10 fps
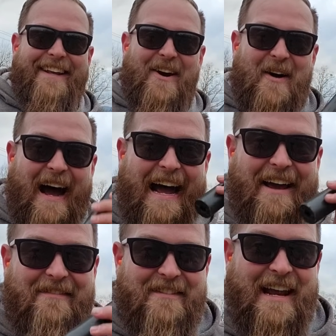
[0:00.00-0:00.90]
know, I
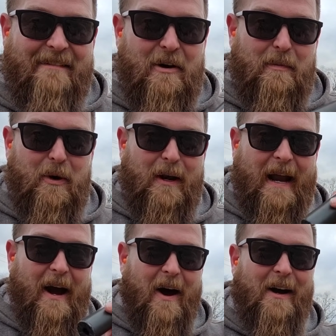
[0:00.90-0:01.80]
have never put a
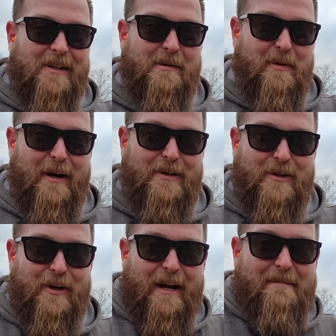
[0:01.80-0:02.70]
hot
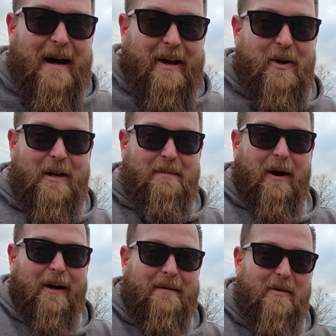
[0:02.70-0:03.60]
suppressor in my hoodie
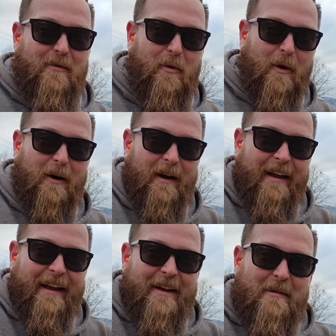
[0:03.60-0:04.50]
pocket before.
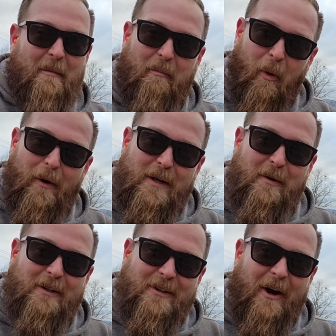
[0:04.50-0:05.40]
But boy, you
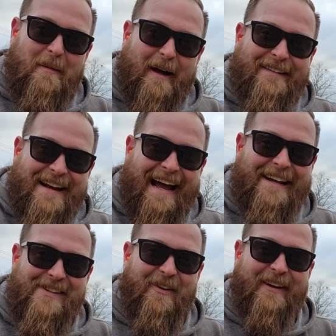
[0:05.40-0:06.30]
want to talk about
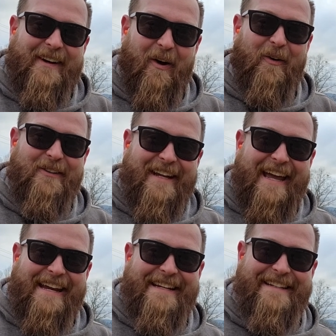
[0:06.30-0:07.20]
nice on a cold
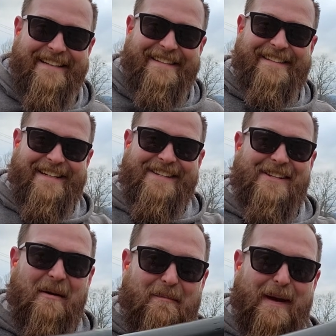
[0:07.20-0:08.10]
day? This is
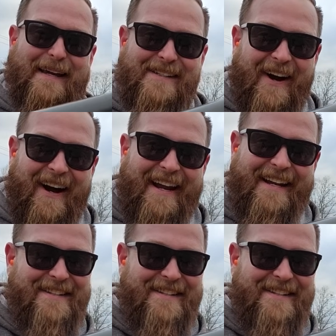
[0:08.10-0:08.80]
the best hot hands